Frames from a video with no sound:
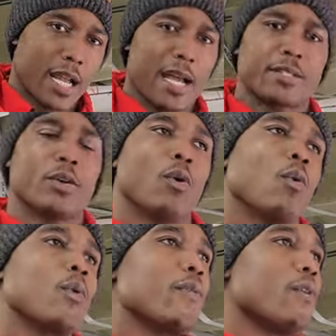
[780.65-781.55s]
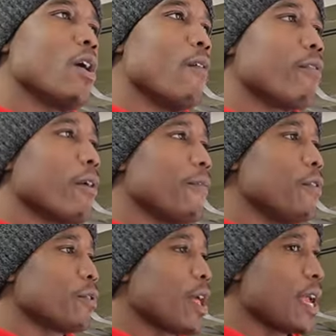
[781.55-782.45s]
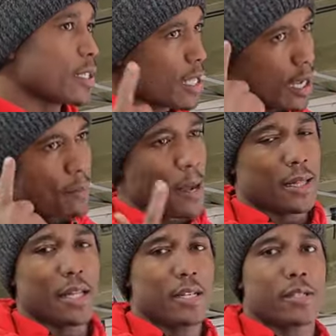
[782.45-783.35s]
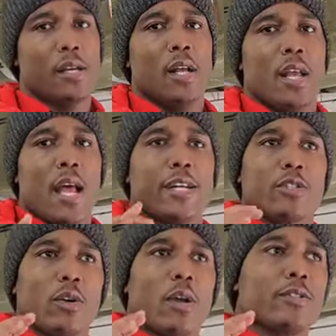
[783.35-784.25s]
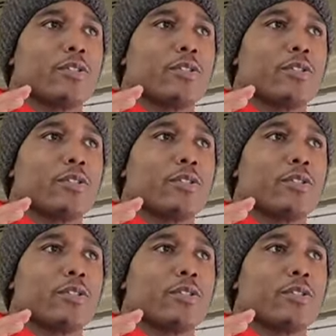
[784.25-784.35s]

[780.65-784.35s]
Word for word: guys. So we've went over a few things. Think about this as you're, as